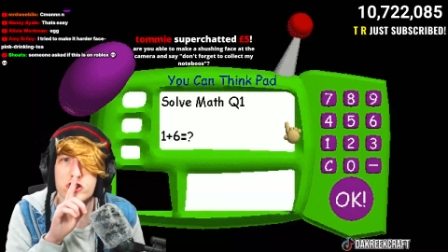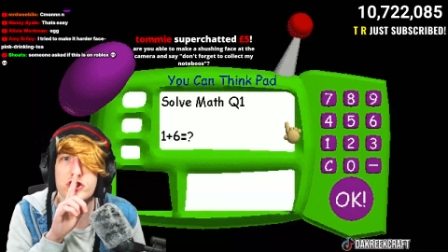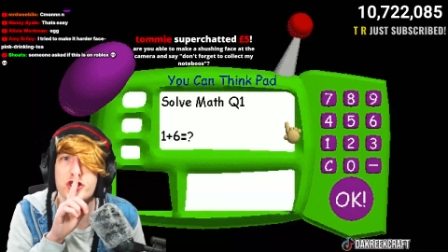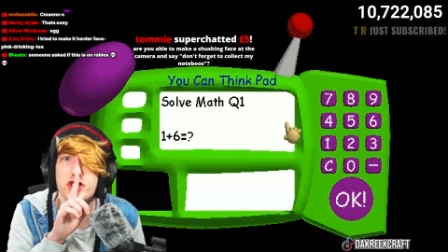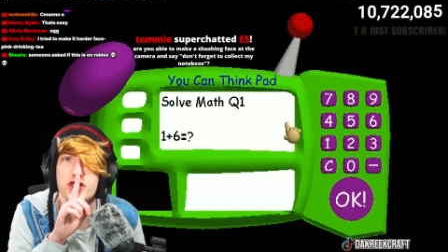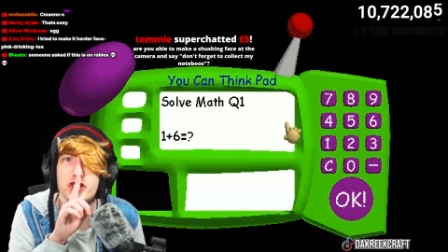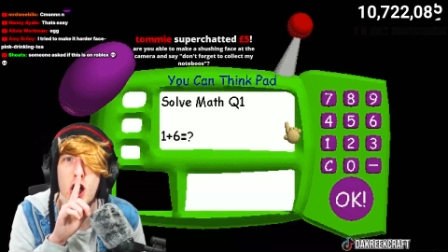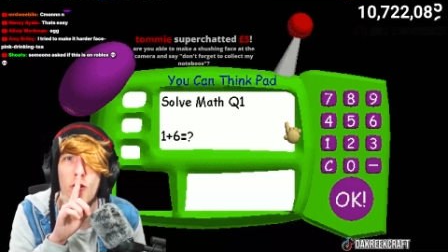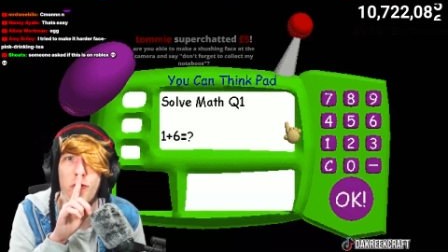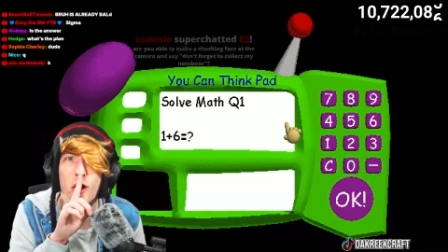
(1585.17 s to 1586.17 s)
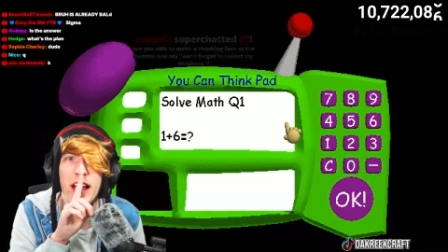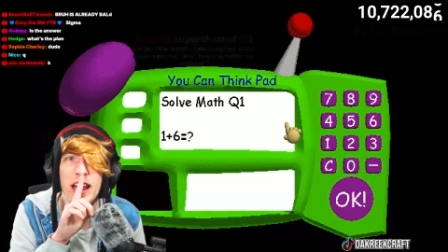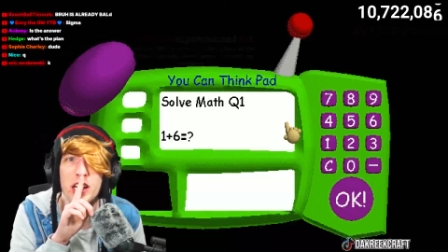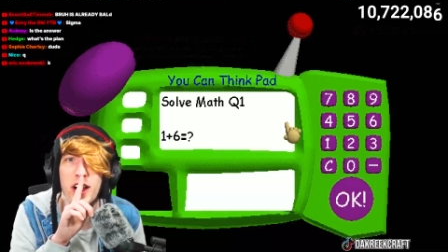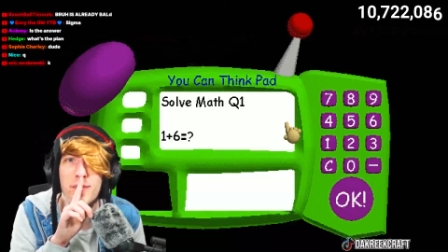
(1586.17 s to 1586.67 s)
Shh, don't forget
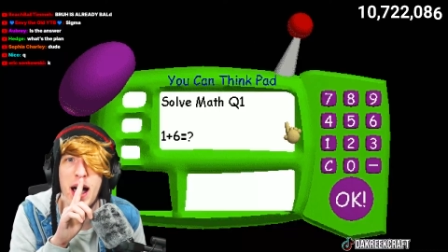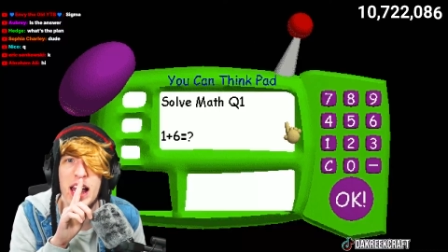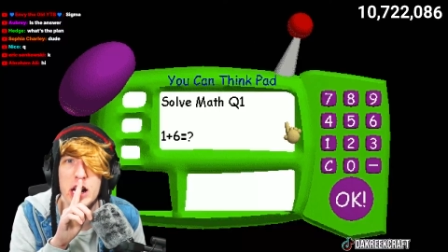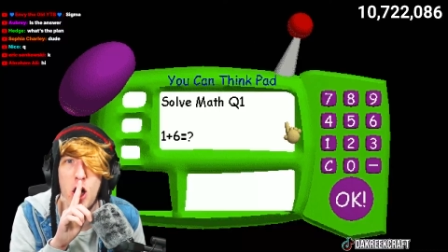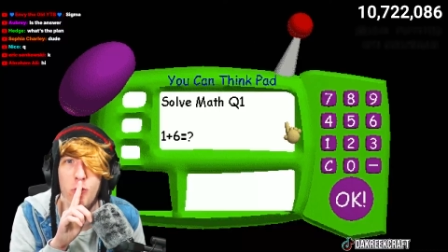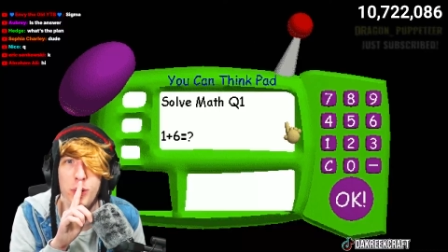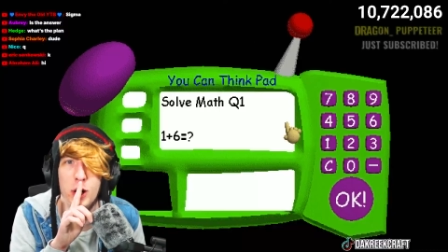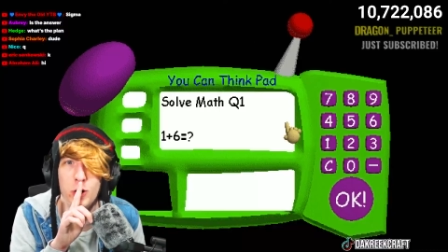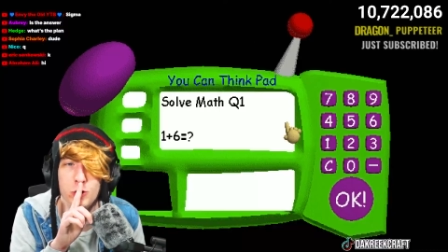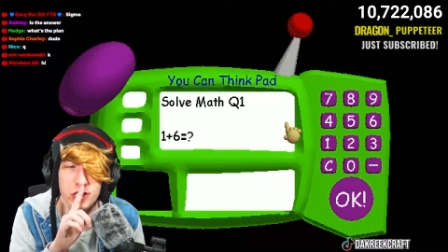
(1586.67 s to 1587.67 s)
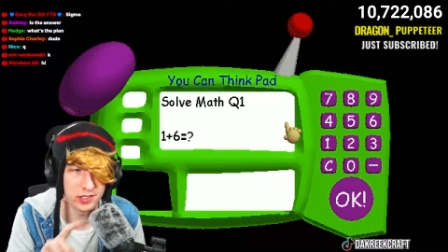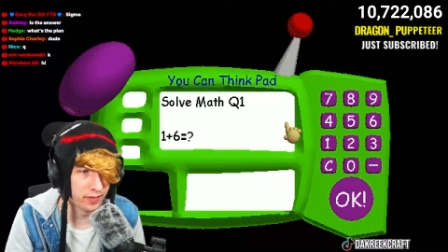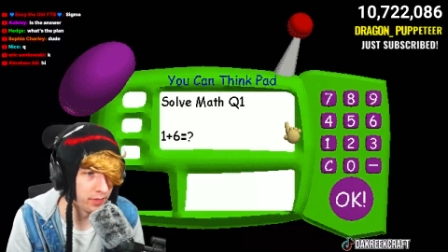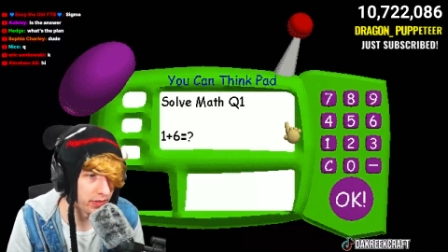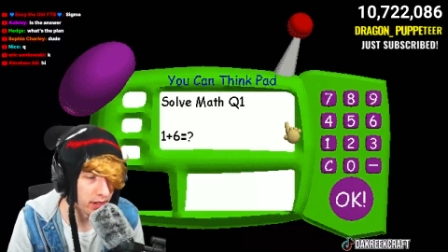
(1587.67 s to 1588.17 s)
to collect my note booze.
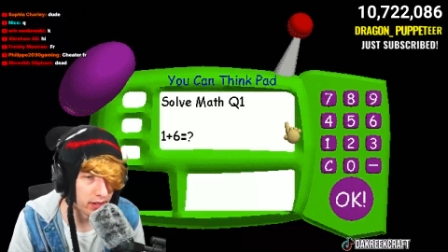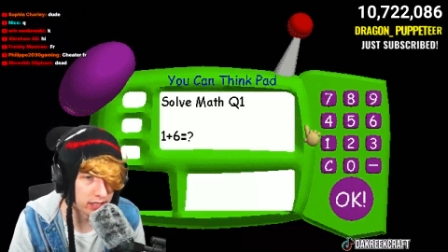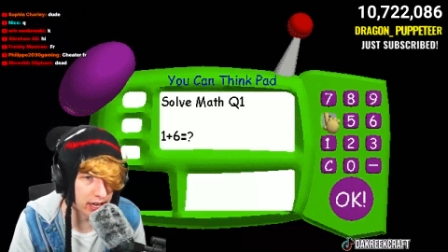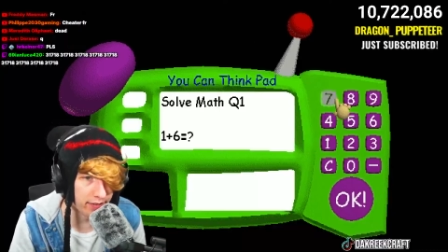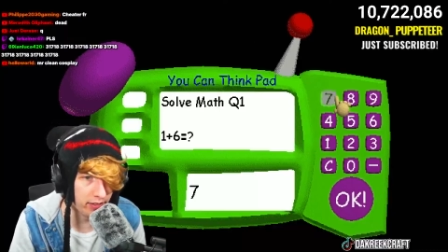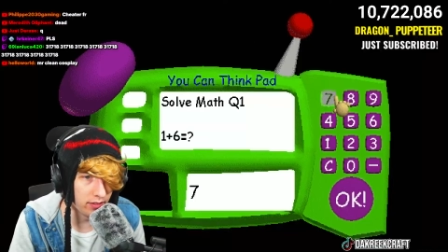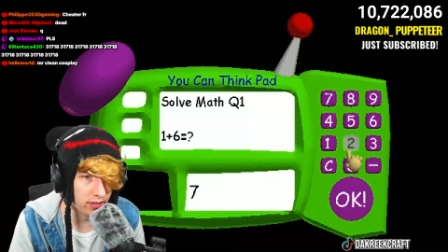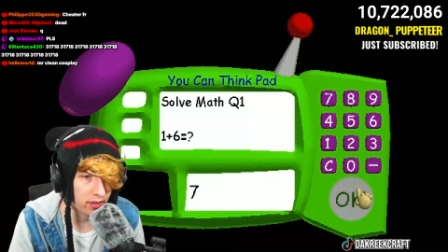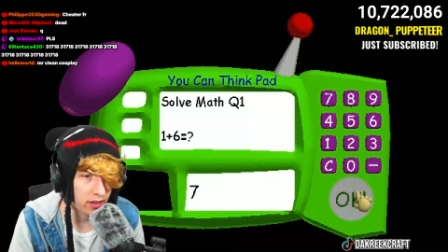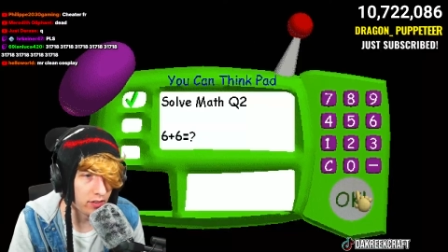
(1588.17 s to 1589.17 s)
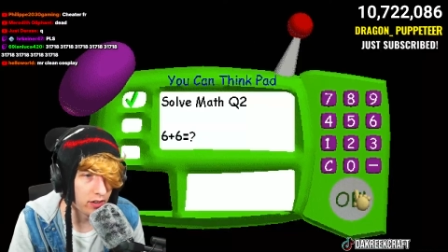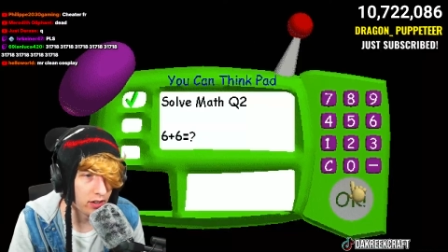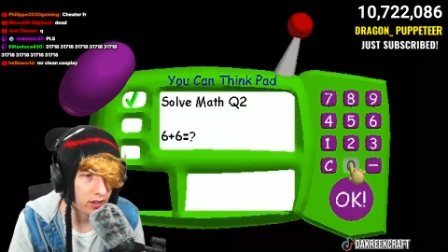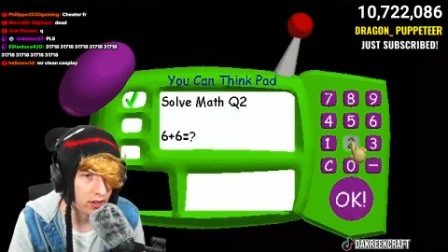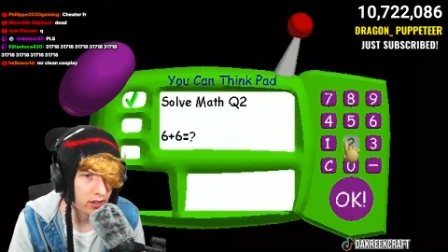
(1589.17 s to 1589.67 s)
Seven.
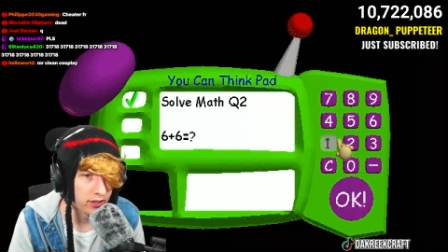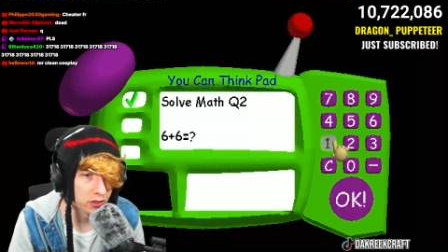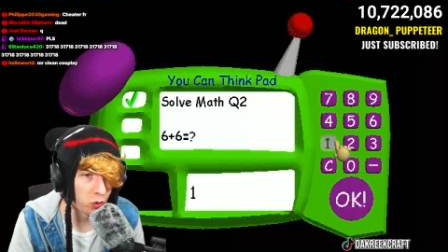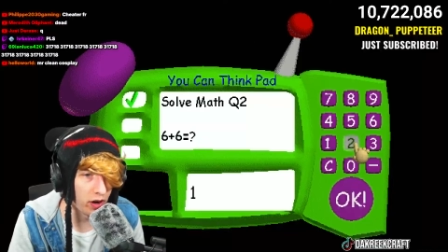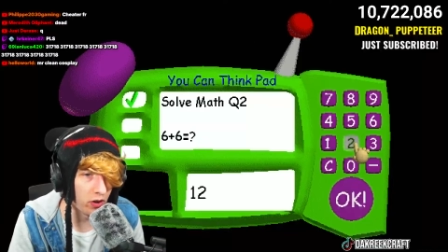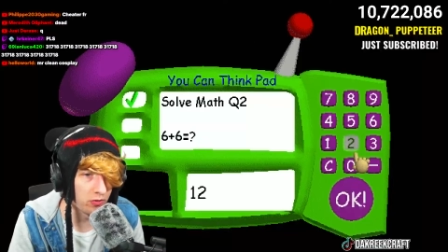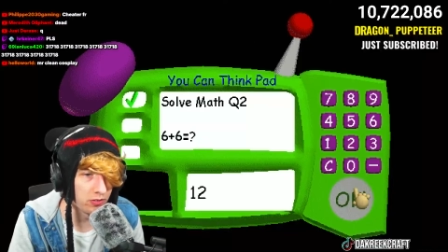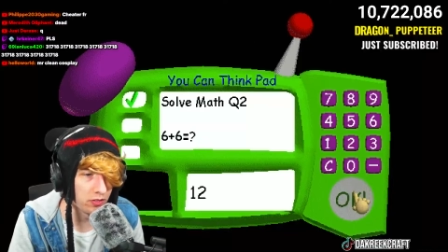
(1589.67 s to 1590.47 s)
Twelve.